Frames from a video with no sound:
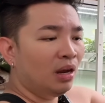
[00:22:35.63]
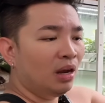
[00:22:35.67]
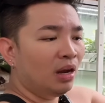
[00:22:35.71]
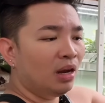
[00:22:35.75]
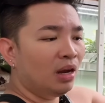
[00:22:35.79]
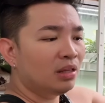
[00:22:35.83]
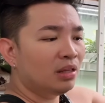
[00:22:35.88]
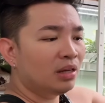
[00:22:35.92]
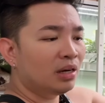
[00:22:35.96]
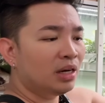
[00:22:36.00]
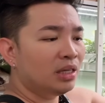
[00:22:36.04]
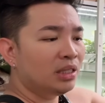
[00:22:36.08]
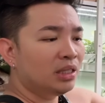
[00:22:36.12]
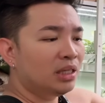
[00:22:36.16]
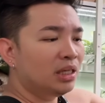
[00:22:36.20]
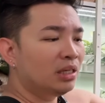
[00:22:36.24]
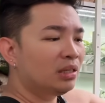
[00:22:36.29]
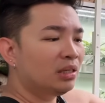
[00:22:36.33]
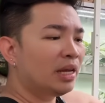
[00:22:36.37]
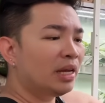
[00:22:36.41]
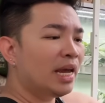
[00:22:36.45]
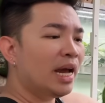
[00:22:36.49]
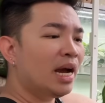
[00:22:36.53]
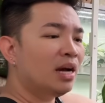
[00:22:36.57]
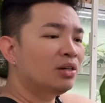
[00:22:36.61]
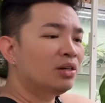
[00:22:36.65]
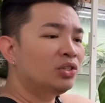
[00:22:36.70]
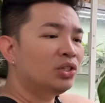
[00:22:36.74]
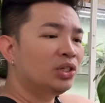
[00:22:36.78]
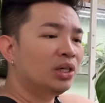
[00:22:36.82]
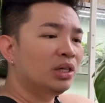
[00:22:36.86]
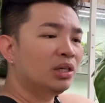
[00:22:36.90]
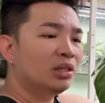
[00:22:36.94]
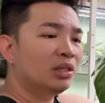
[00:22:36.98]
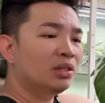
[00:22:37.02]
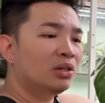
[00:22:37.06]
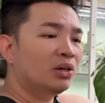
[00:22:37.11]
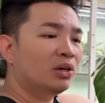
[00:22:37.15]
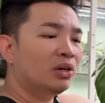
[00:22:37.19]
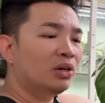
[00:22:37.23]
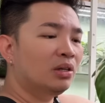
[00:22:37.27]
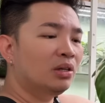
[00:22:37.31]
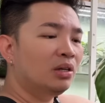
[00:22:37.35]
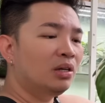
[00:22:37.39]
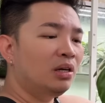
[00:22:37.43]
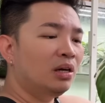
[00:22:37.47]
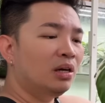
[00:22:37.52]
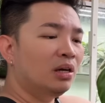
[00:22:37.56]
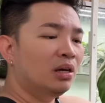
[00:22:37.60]
and then I didn't catch it
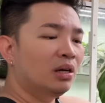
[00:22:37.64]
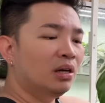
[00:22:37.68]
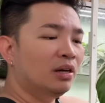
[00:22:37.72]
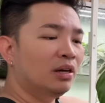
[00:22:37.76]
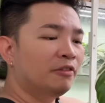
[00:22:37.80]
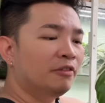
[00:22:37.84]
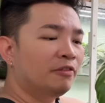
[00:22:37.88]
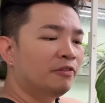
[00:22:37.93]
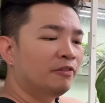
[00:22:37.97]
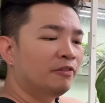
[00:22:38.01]
early enough.